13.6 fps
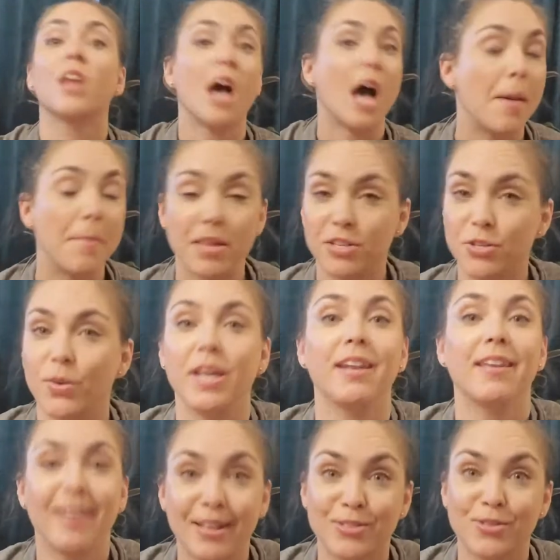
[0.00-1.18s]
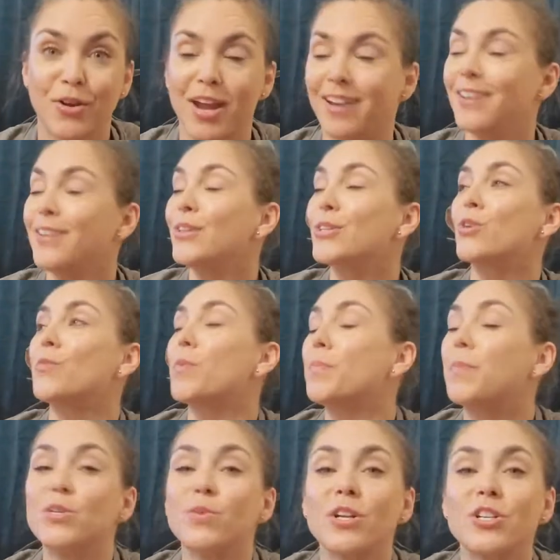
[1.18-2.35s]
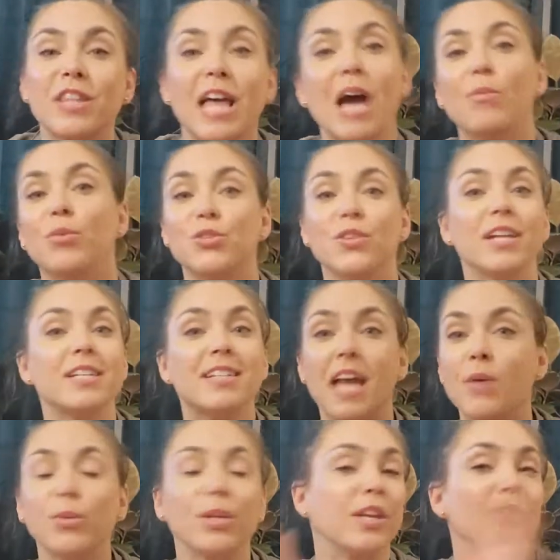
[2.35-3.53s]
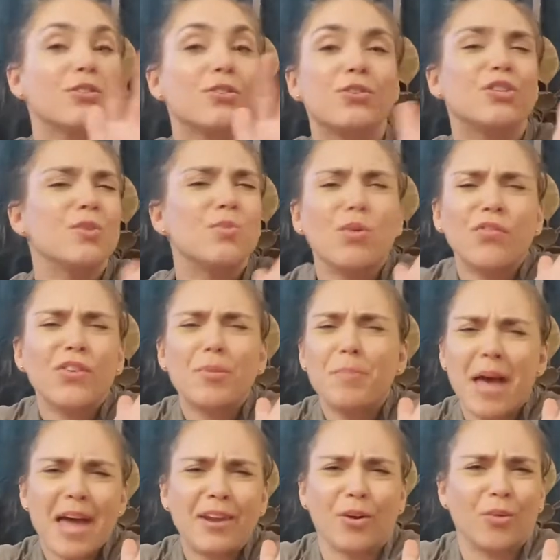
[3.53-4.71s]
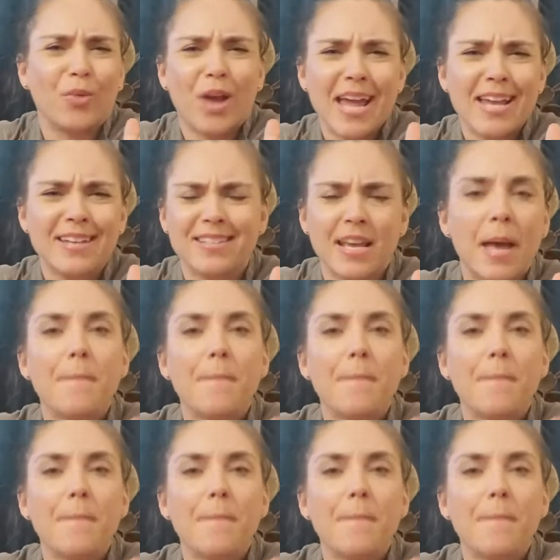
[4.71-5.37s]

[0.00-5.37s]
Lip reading: I'm into it. It's great. So we've been binge watching that. We'll do that tonight. We'll eat our sushi. We'll feel better, right?